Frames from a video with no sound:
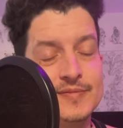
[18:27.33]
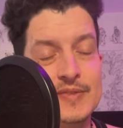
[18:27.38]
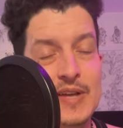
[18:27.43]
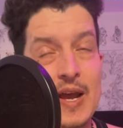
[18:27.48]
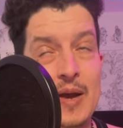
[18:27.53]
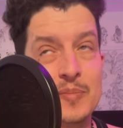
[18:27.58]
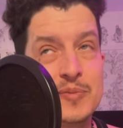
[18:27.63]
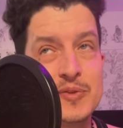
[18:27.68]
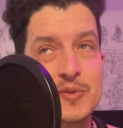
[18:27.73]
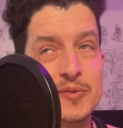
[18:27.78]

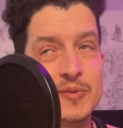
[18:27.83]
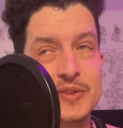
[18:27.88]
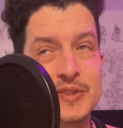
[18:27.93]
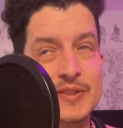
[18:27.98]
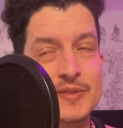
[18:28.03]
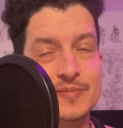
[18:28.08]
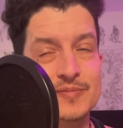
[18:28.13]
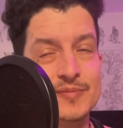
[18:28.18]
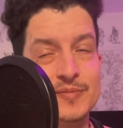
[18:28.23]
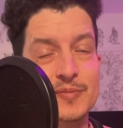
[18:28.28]

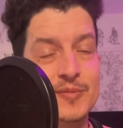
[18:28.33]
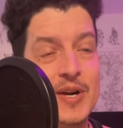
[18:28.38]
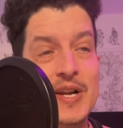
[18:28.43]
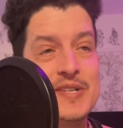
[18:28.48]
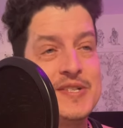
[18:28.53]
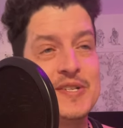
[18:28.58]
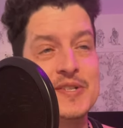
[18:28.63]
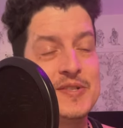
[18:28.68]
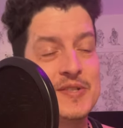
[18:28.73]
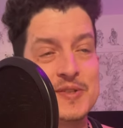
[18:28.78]
absolutely
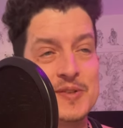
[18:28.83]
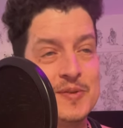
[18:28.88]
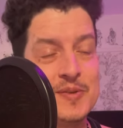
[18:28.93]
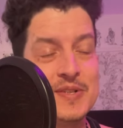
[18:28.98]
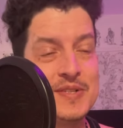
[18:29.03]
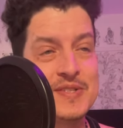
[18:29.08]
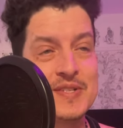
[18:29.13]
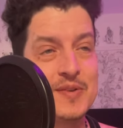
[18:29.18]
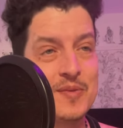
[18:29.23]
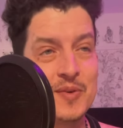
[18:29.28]
wretched
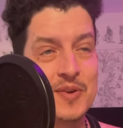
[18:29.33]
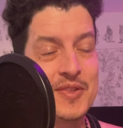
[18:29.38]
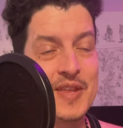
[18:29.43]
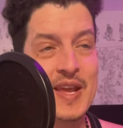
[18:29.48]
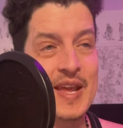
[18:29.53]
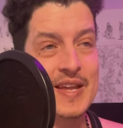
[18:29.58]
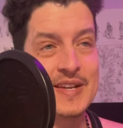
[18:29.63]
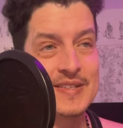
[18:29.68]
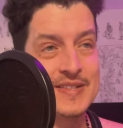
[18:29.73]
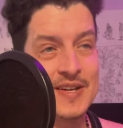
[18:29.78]
students and what they
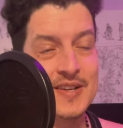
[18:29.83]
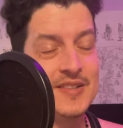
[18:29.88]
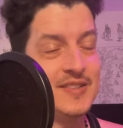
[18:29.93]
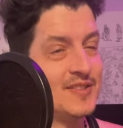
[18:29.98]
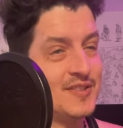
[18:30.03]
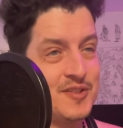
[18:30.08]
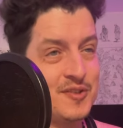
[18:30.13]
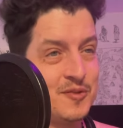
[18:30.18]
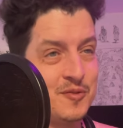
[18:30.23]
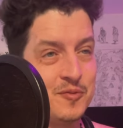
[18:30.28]
had done
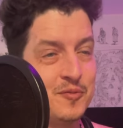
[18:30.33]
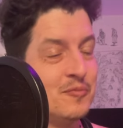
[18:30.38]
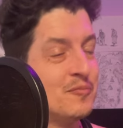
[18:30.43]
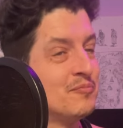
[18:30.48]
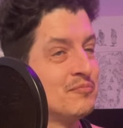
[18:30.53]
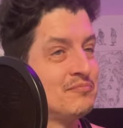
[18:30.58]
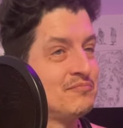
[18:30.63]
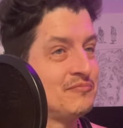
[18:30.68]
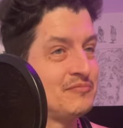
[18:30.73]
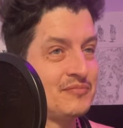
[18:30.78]
to
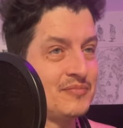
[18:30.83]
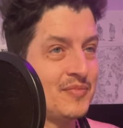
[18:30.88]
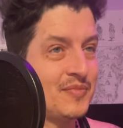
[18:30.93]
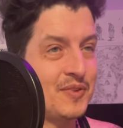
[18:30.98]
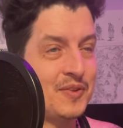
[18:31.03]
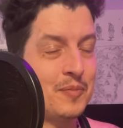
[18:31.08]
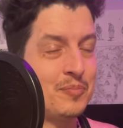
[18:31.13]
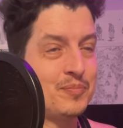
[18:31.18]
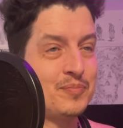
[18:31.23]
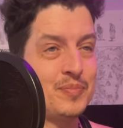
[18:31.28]

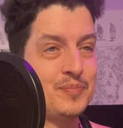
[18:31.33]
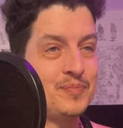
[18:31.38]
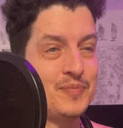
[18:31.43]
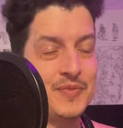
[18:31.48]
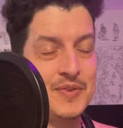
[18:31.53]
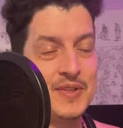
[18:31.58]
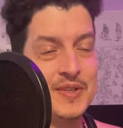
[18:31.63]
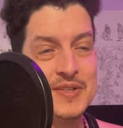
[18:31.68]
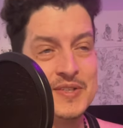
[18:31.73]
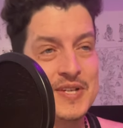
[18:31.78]

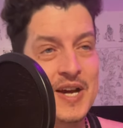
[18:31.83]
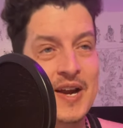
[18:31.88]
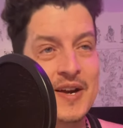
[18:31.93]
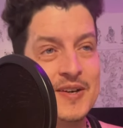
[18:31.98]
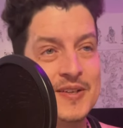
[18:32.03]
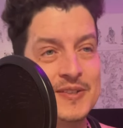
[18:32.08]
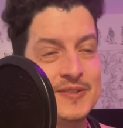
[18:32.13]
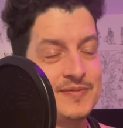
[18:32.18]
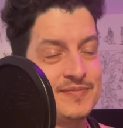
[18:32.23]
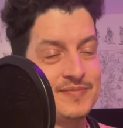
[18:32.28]
the
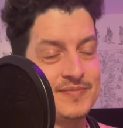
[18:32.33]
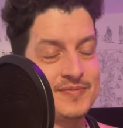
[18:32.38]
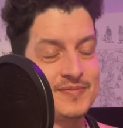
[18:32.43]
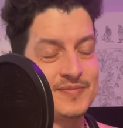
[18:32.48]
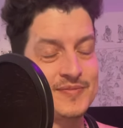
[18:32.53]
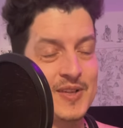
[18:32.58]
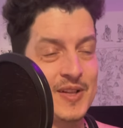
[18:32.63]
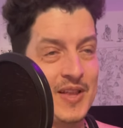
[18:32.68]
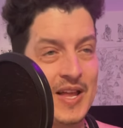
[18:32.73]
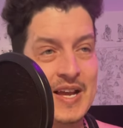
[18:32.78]
entire
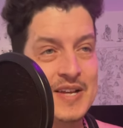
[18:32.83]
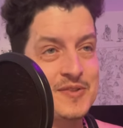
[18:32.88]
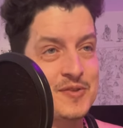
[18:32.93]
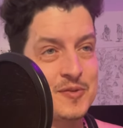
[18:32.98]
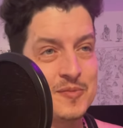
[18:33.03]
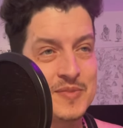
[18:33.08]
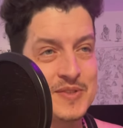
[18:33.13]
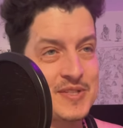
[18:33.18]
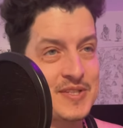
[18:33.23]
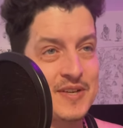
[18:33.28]

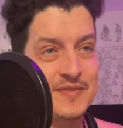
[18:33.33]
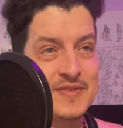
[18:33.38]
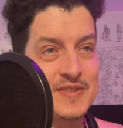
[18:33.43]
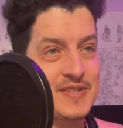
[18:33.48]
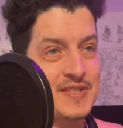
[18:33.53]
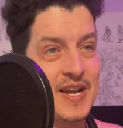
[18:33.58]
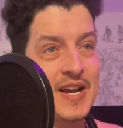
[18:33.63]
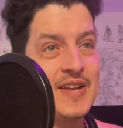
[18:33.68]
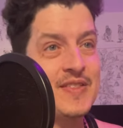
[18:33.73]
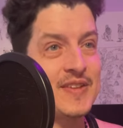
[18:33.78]
classroom, the stuff
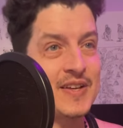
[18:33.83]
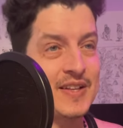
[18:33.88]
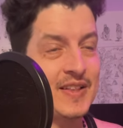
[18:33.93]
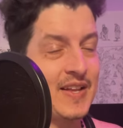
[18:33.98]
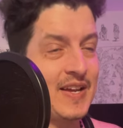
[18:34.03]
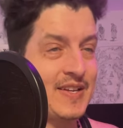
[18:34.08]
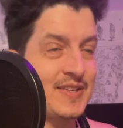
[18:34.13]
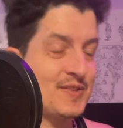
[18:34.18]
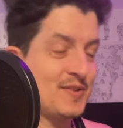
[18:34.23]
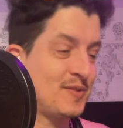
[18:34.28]
inside the
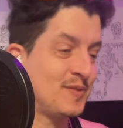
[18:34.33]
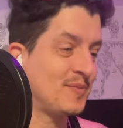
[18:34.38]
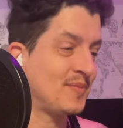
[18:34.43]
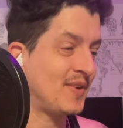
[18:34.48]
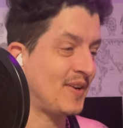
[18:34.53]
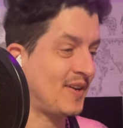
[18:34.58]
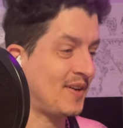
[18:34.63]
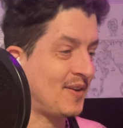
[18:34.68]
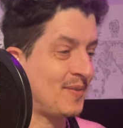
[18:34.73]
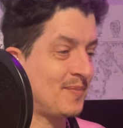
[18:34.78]
classroom.
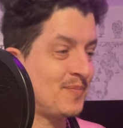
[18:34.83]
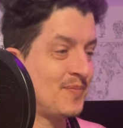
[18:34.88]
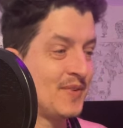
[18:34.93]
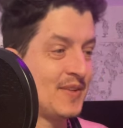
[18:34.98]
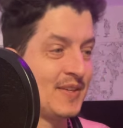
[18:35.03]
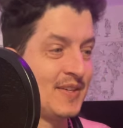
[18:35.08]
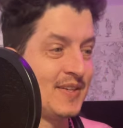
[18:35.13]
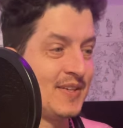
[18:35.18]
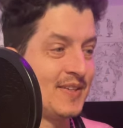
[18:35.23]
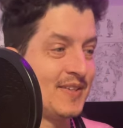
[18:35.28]

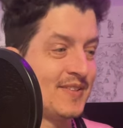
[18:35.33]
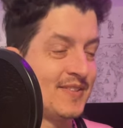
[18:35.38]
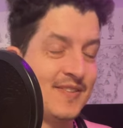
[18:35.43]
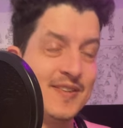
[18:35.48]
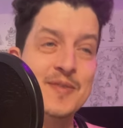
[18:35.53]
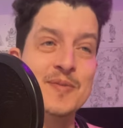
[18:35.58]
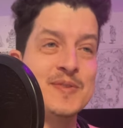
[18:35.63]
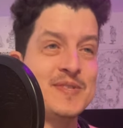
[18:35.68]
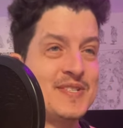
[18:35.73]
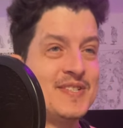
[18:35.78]

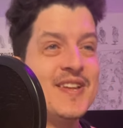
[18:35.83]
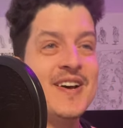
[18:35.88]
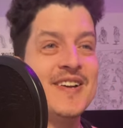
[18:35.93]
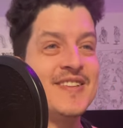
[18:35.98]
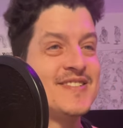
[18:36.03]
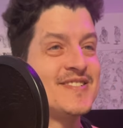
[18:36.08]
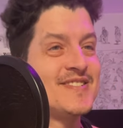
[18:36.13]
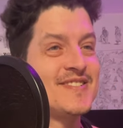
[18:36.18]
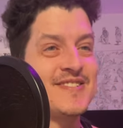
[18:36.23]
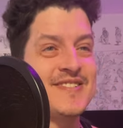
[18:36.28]
It was
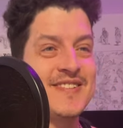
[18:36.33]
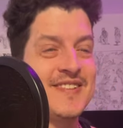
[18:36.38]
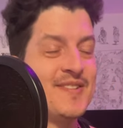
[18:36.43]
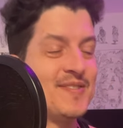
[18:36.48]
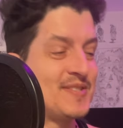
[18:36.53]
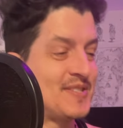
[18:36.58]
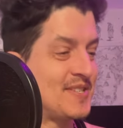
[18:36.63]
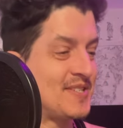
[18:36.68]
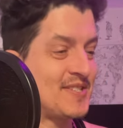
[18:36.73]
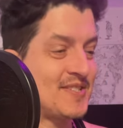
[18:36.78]
nuts. It
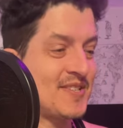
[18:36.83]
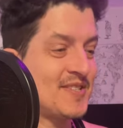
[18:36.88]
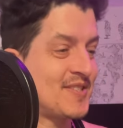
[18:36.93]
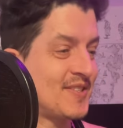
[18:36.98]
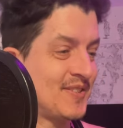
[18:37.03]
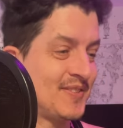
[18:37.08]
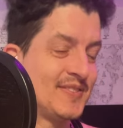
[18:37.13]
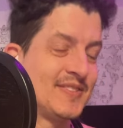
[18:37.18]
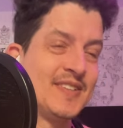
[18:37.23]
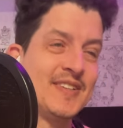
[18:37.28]
was just such a